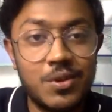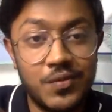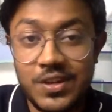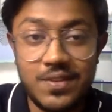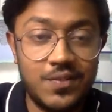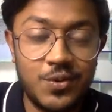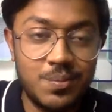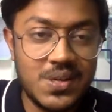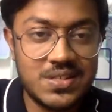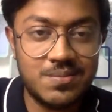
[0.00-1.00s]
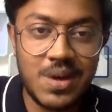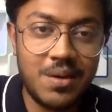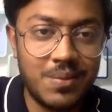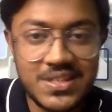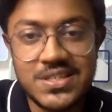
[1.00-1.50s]
if even if you miss my
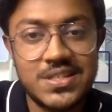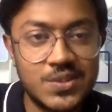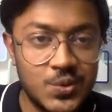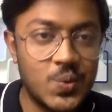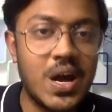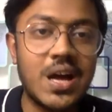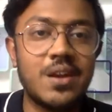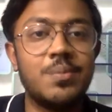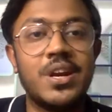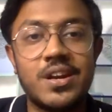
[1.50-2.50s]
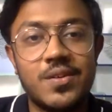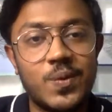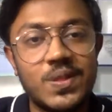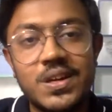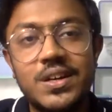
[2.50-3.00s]
messages, you are updated
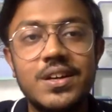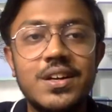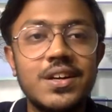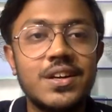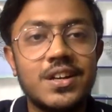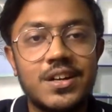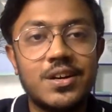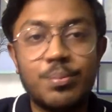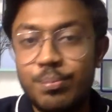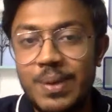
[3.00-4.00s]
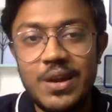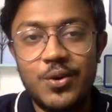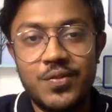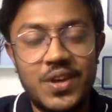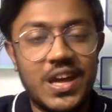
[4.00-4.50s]
with the bell
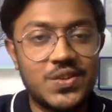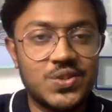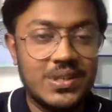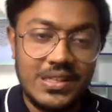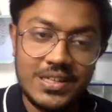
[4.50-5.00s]
notification.